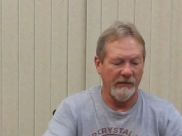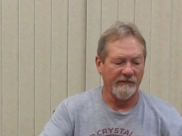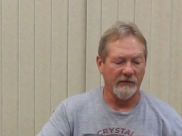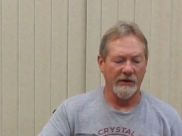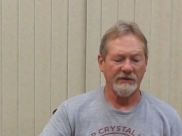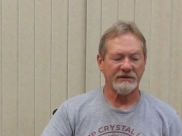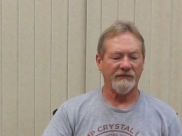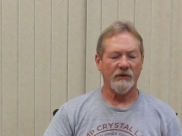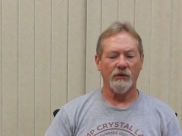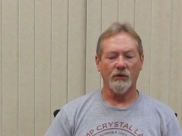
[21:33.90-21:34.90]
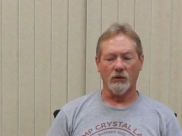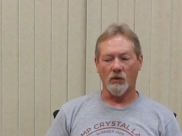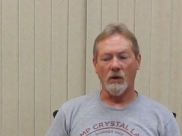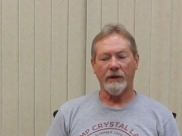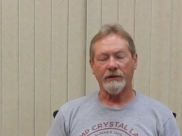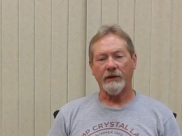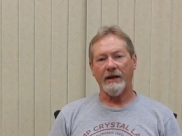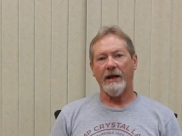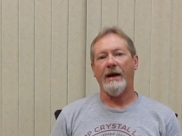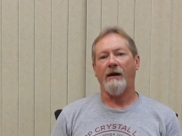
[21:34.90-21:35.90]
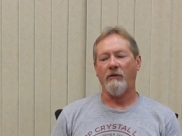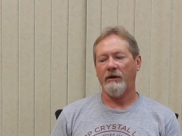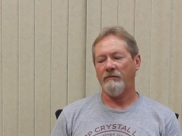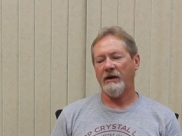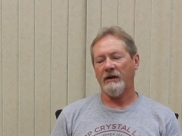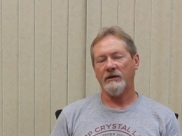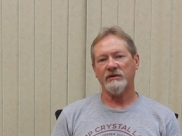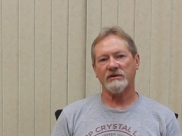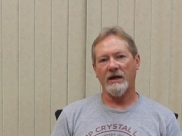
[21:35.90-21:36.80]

For those of you who are wondering how I made those